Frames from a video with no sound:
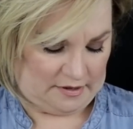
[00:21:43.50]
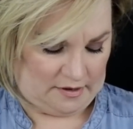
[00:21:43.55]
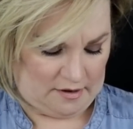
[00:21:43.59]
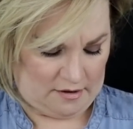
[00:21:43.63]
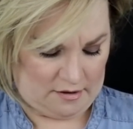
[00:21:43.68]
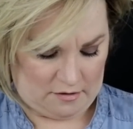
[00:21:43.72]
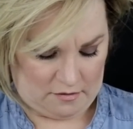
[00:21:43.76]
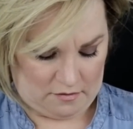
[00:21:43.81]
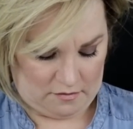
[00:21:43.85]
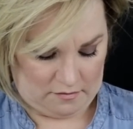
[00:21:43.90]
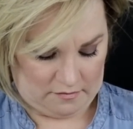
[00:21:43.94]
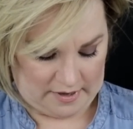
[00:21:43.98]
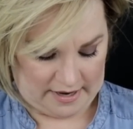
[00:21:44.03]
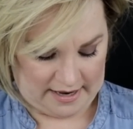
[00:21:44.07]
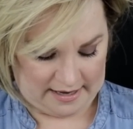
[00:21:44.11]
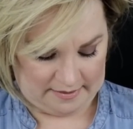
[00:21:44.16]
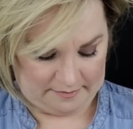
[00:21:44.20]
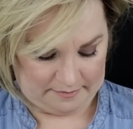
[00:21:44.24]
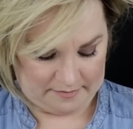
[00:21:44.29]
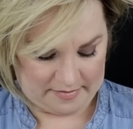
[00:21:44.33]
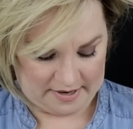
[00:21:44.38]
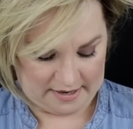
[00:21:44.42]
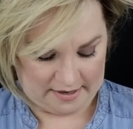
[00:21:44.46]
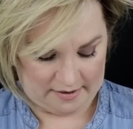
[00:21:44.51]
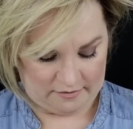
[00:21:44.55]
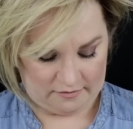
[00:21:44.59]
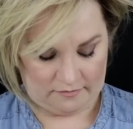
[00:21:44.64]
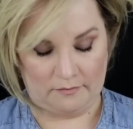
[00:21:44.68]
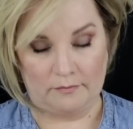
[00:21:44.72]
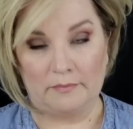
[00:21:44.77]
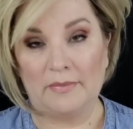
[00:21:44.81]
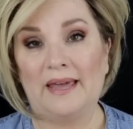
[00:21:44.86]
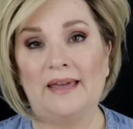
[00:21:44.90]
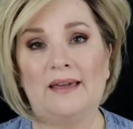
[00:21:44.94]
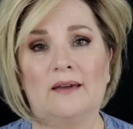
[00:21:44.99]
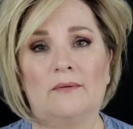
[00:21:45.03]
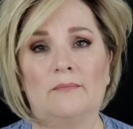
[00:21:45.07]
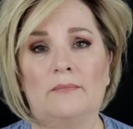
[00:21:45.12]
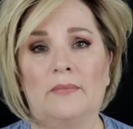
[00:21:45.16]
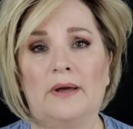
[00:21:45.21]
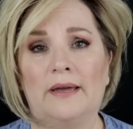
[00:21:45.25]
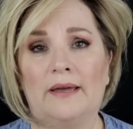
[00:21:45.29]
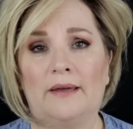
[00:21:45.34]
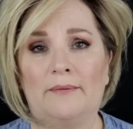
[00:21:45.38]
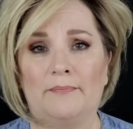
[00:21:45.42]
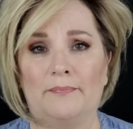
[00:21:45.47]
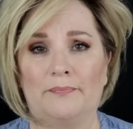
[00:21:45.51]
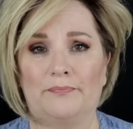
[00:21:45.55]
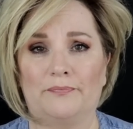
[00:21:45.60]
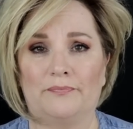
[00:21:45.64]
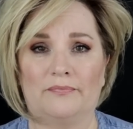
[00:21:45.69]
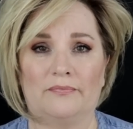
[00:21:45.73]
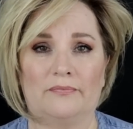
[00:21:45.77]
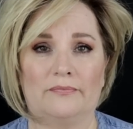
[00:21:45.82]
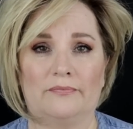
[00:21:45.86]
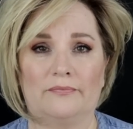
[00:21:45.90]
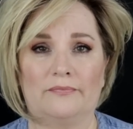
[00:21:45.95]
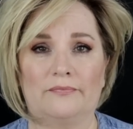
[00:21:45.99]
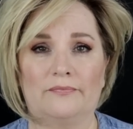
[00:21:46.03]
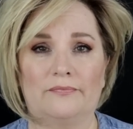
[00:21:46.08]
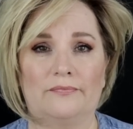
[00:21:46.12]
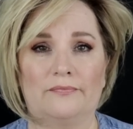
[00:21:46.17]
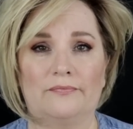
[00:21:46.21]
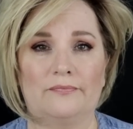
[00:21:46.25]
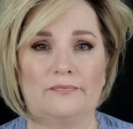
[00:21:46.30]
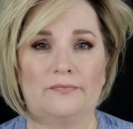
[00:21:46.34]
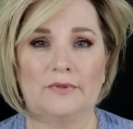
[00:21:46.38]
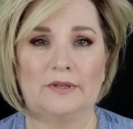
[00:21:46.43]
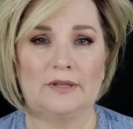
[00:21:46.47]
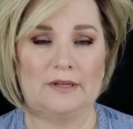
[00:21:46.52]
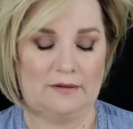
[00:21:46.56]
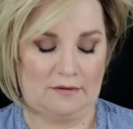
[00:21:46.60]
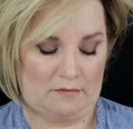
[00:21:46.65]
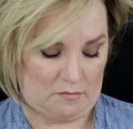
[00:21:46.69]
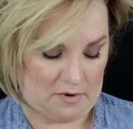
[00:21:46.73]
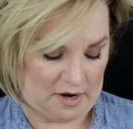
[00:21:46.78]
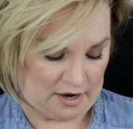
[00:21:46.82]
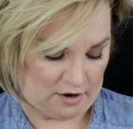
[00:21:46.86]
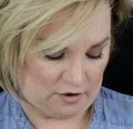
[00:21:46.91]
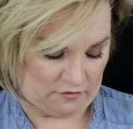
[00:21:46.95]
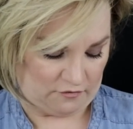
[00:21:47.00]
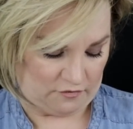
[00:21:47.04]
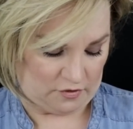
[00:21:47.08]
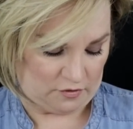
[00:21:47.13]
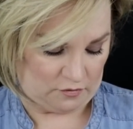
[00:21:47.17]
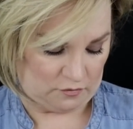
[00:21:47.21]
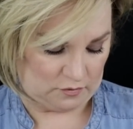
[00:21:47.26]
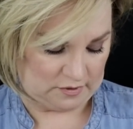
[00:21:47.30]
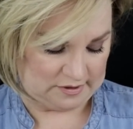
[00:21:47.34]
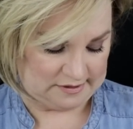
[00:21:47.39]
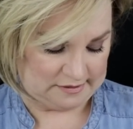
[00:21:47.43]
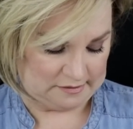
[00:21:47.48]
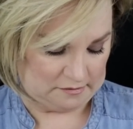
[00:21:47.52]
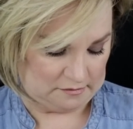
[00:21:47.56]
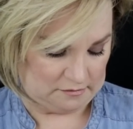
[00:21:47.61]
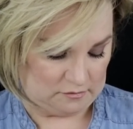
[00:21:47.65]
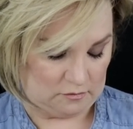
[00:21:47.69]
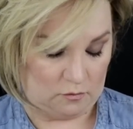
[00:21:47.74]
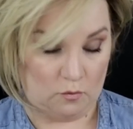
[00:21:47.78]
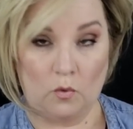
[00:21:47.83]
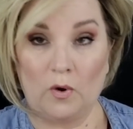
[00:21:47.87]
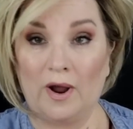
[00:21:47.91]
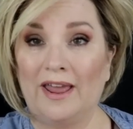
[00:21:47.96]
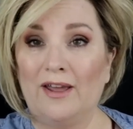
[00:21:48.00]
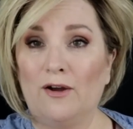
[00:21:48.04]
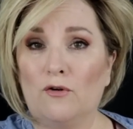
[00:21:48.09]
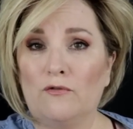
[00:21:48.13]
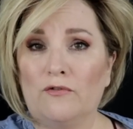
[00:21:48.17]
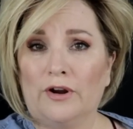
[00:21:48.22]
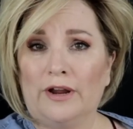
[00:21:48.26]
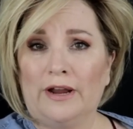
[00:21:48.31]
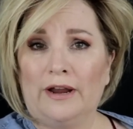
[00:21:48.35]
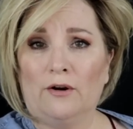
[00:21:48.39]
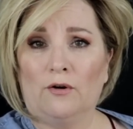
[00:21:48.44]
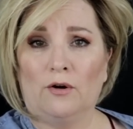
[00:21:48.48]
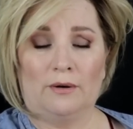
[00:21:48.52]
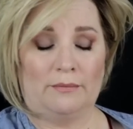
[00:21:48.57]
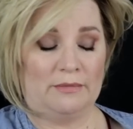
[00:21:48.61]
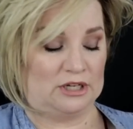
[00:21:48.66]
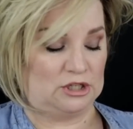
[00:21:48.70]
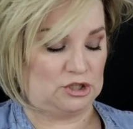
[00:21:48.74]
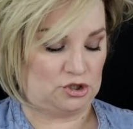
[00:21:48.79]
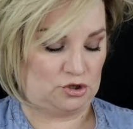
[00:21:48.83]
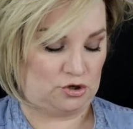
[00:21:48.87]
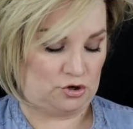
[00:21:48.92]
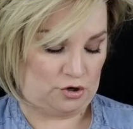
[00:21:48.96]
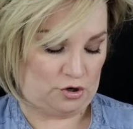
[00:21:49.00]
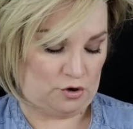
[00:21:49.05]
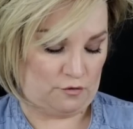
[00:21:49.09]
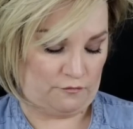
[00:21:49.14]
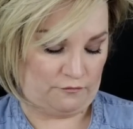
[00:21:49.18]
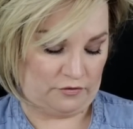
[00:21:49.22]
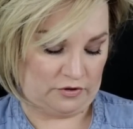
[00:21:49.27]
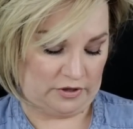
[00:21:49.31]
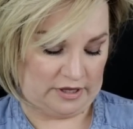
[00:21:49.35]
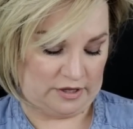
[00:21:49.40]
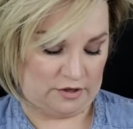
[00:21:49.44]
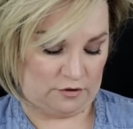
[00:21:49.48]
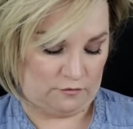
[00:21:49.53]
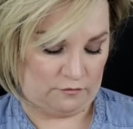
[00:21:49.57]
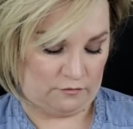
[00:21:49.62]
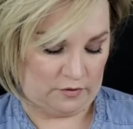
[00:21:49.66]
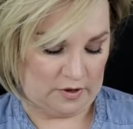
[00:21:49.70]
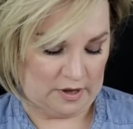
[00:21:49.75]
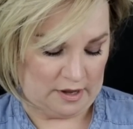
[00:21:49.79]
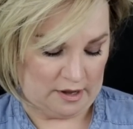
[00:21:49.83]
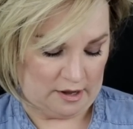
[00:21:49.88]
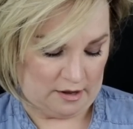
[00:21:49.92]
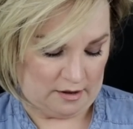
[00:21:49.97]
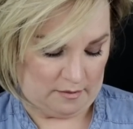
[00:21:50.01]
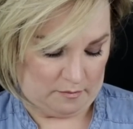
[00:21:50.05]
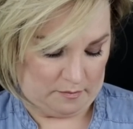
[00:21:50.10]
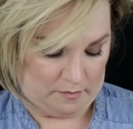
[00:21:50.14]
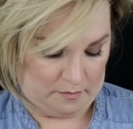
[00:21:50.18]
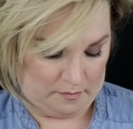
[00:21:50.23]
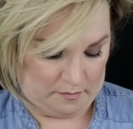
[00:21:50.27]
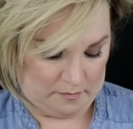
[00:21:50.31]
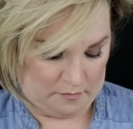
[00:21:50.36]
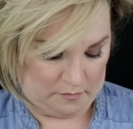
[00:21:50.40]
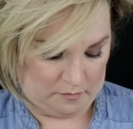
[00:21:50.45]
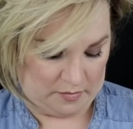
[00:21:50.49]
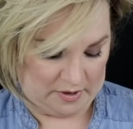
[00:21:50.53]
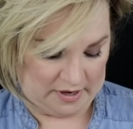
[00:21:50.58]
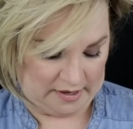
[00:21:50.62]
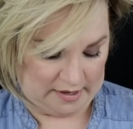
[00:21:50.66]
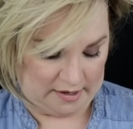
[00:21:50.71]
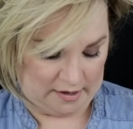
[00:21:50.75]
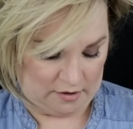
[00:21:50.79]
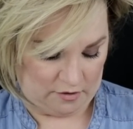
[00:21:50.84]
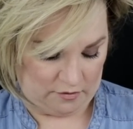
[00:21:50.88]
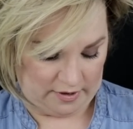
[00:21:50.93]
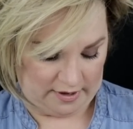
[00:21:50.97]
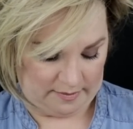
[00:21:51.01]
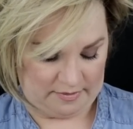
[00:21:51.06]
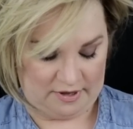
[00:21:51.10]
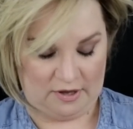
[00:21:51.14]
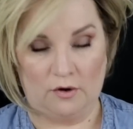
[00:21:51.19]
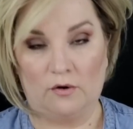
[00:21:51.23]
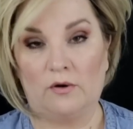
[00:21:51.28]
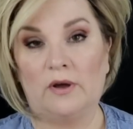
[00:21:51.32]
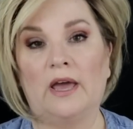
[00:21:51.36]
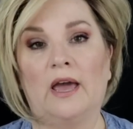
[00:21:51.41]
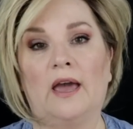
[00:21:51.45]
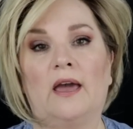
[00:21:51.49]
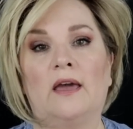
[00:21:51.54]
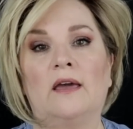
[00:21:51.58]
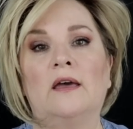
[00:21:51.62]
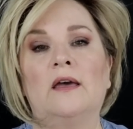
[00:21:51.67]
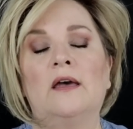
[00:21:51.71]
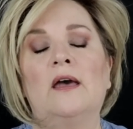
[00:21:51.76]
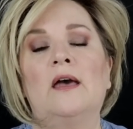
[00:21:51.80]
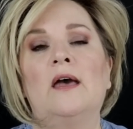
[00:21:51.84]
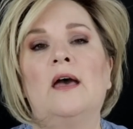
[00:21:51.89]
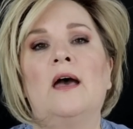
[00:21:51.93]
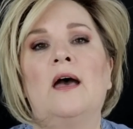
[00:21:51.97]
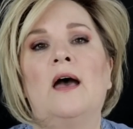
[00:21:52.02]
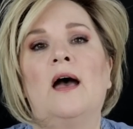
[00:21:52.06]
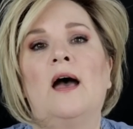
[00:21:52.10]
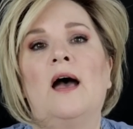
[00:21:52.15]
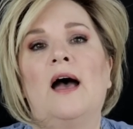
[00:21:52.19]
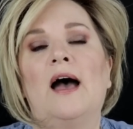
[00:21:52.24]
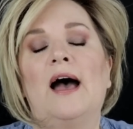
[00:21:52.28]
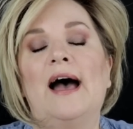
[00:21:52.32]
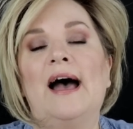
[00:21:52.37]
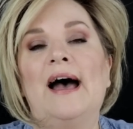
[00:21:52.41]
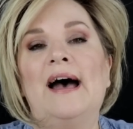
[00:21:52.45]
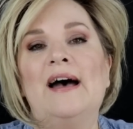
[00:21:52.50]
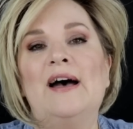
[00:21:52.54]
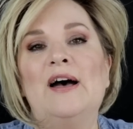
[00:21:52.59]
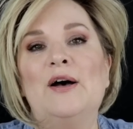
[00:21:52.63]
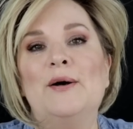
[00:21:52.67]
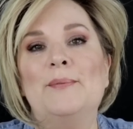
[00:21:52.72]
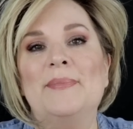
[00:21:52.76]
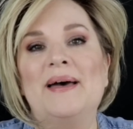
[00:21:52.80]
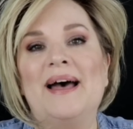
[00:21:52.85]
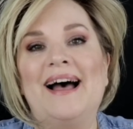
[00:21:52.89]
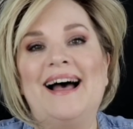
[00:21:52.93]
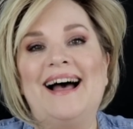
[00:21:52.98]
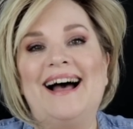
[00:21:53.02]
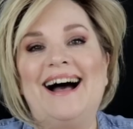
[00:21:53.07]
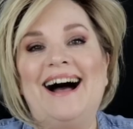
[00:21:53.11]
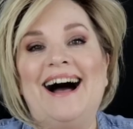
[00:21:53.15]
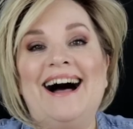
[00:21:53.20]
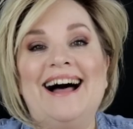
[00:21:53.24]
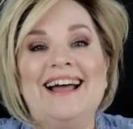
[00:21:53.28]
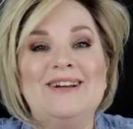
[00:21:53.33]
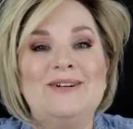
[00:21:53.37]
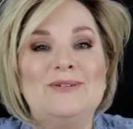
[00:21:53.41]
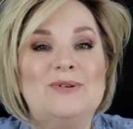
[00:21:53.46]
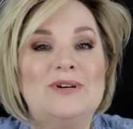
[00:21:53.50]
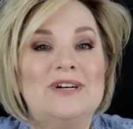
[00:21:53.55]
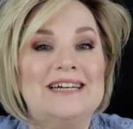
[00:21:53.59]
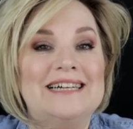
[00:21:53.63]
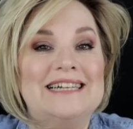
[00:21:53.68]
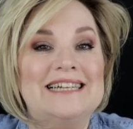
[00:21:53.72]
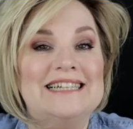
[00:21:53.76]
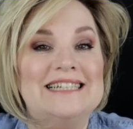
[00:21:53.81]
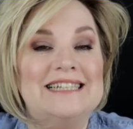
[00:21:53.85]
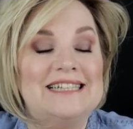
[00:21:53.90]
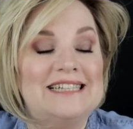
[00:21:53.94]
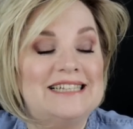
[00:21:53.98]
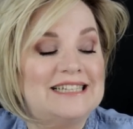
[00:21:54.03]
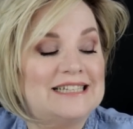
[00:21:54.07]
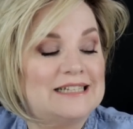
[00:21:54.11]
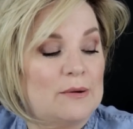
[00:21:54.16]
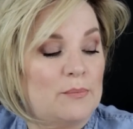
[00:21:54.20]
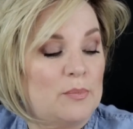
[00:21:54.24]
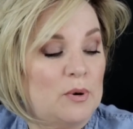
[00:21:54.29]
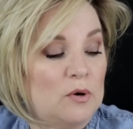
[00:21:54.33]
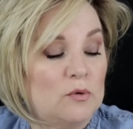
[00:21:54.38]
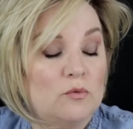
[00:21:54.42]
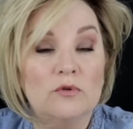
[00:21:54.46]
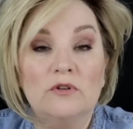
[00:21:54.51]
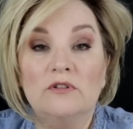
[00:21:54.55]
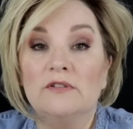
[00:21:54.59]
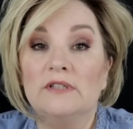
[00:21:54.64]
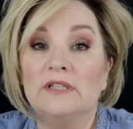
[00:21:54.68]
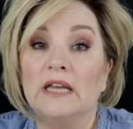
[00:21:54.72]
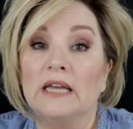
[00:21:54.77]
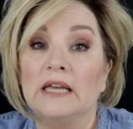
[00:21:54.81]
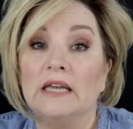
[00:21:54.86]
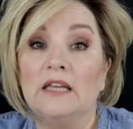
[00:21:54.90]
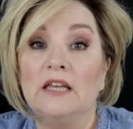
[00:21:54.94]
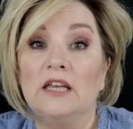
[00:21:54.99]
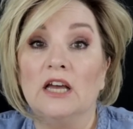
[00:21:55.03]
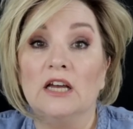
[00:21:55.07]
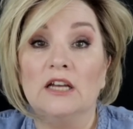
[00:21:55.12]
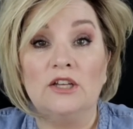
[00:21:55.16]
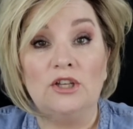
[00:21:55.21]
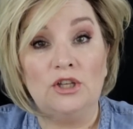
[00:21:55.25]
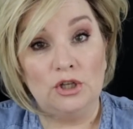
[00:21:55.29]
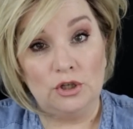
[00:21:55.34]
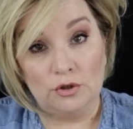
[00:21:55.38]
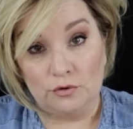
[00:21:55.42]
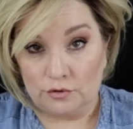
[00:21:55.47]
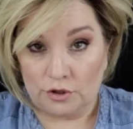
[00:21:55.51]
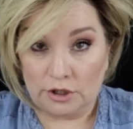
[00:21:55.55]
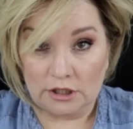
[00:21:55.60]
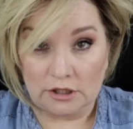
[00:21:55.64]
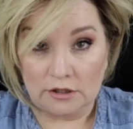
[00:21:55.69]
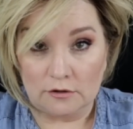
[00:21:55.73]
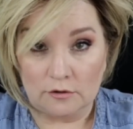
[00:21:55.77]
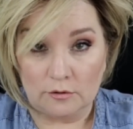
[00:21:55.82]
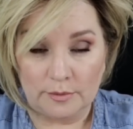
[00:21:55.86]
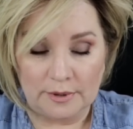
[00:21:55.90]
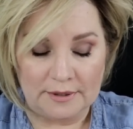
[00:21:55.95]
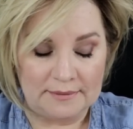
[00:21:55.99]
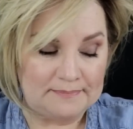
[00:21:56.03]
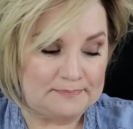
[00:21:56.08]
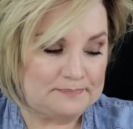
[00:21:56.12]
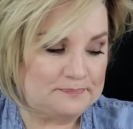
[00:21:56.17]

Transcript: oh, my make my microphone was way over here on my shirt. Hopefully you've been hearing me okay. Um, I was perusing YouTube.